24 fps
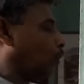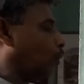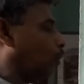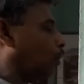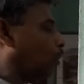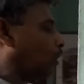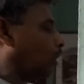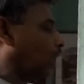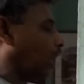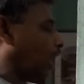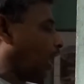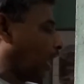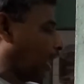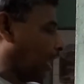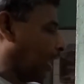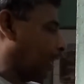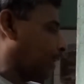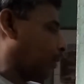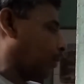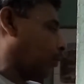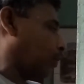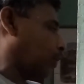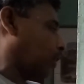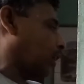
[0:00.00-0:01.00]
in this
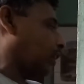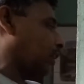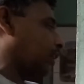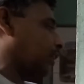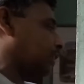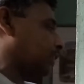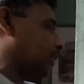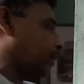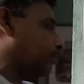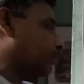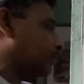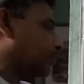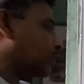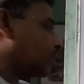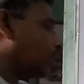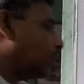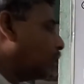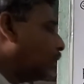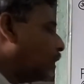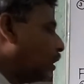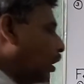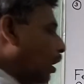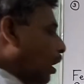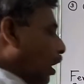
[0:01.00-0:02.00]
context,
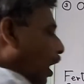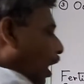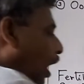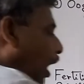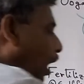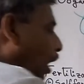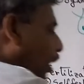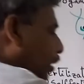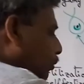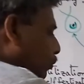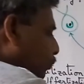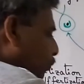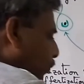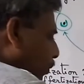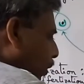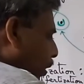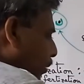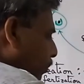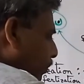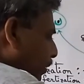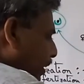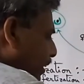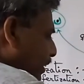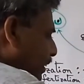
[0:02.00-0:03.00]
because
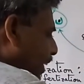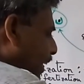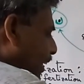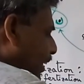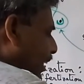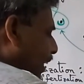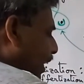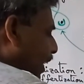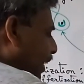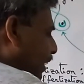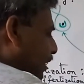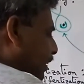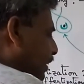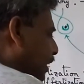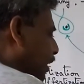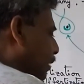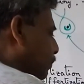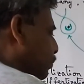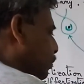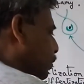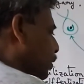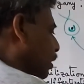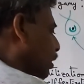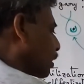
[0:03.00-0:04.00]
earthworm
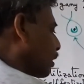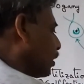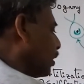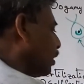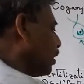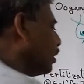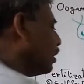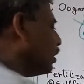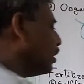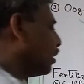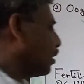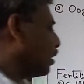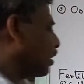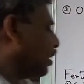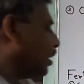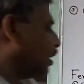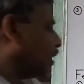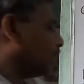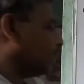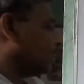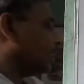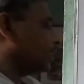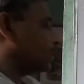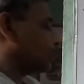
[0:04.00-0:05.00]
itself
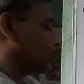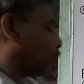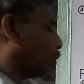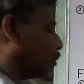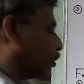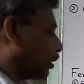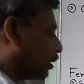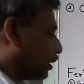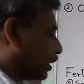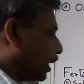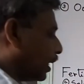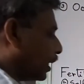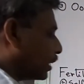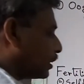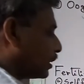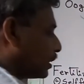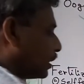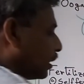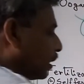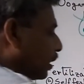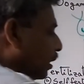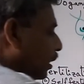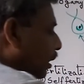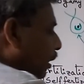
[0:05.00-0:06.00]
being
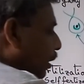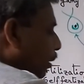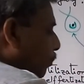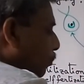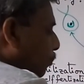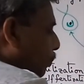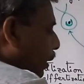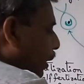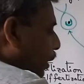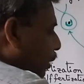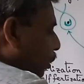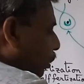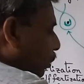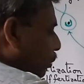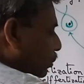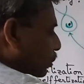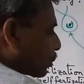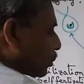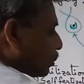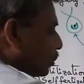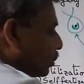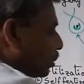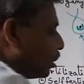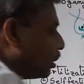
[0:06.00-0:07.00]
hermaphrodite or
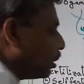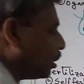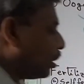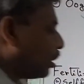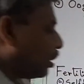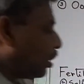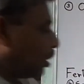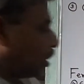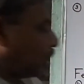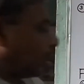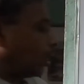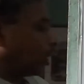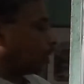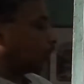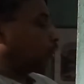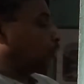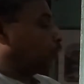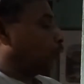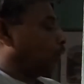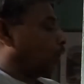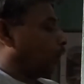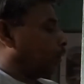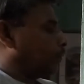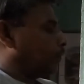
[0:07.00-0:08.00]
possessing
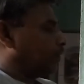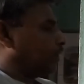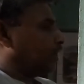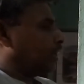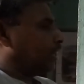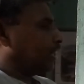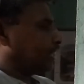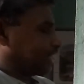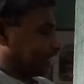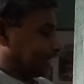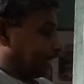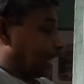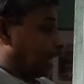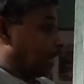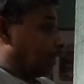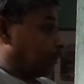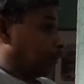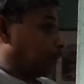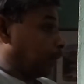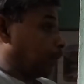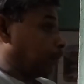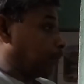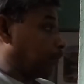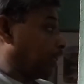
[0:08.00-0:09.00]
both the
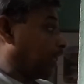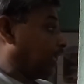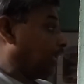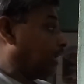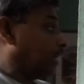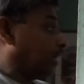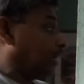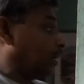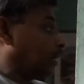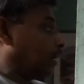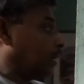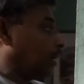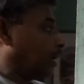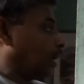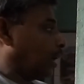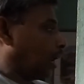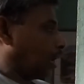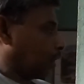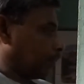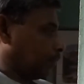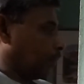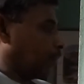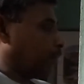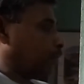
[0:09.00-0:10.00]
sexes in the same
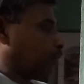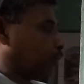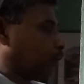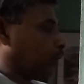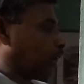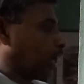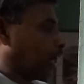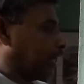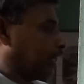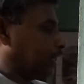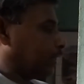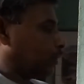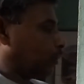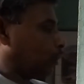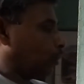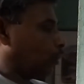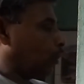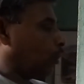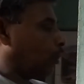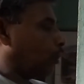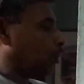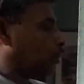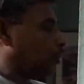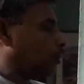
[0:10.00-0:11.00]
body, it
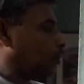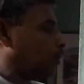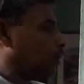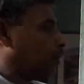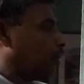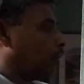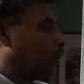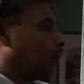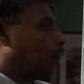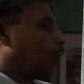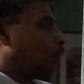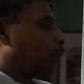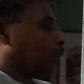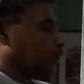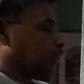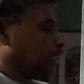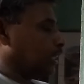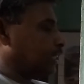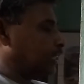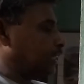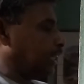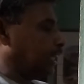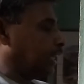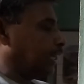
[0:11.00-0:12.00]
requires two
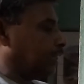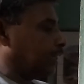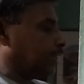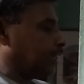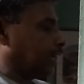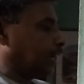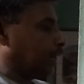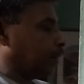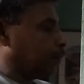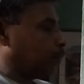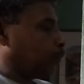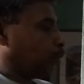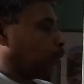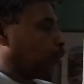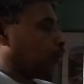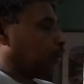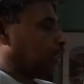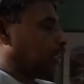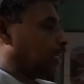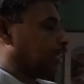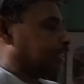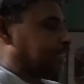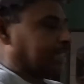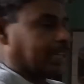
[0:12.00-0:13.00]
different
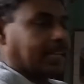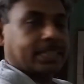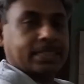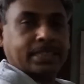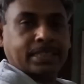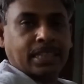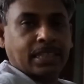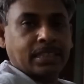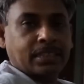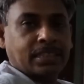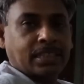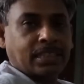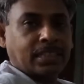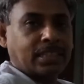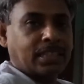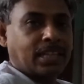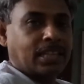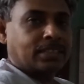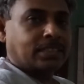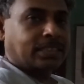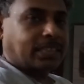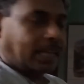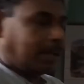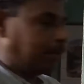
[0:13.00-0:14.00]
individuals
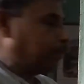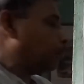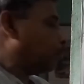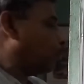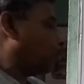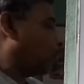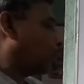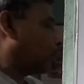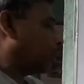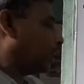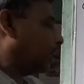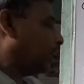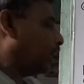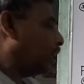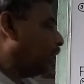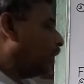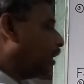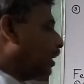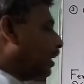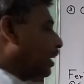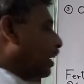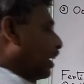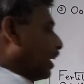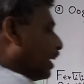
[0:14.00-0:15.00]
for
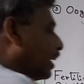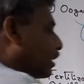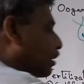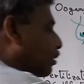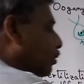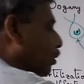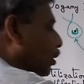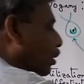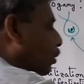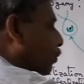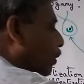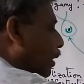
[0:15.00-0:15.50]
fertilization.